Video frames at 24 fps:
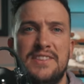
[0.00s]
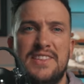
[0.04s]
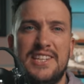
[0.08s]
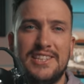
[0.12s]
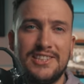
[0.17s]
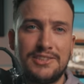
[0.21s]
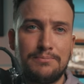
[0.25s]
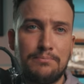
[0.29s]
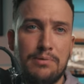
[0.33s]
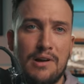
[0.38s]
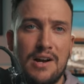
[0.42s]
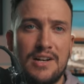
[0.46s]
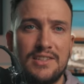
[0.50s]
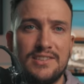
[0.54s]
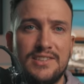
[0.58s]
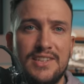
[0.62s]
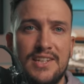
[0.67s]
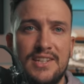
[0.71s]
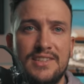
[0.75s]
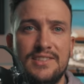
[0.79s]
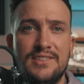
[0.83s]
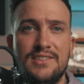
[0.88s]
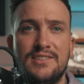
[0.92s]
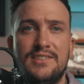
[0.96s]
This
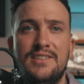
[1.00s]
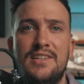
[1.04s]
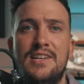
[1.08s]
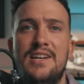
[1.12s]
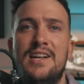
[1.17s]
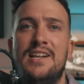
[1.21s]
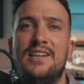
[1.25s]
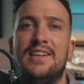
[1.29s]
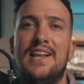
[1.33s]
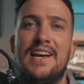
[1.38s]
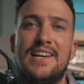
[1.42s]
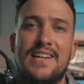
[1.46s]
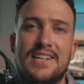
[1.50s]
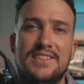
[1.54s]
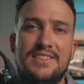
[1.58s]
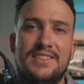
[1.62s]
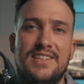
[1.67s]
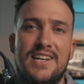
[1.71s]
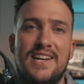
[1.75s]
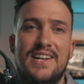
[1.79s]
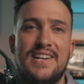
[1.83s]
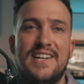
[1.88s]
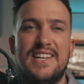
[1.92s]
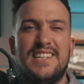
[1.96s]
process like I
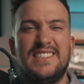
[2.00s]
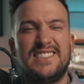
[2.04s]
said,